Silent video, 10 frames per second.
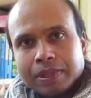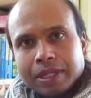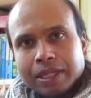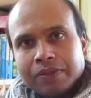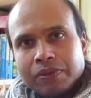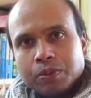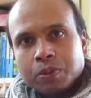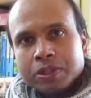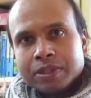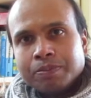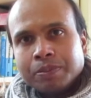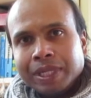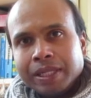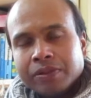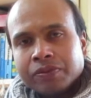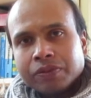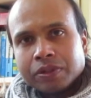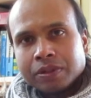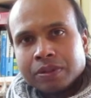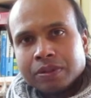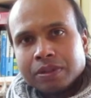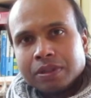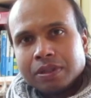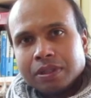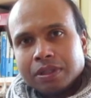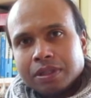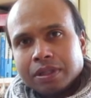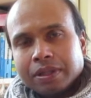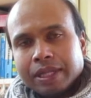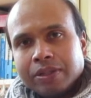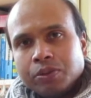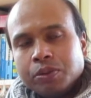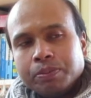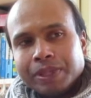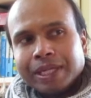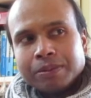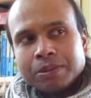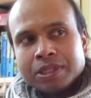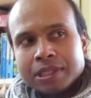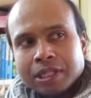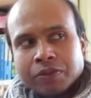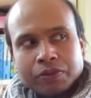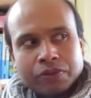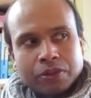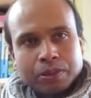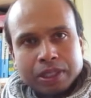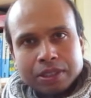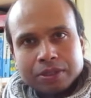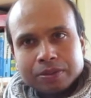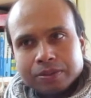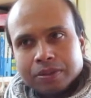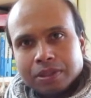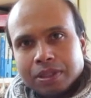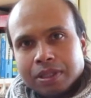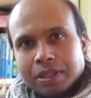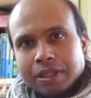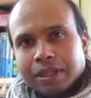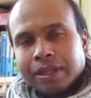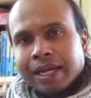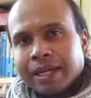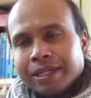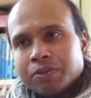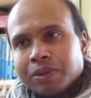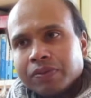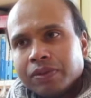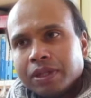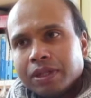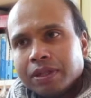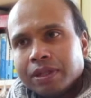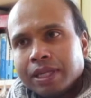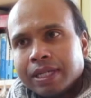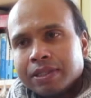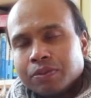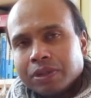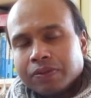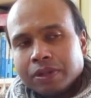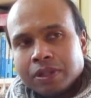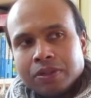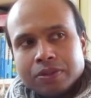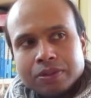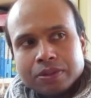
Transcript: And if it wasn't meaningful, then you wouldn't be able to suffer from it. And that is one of the, that is one of the clues.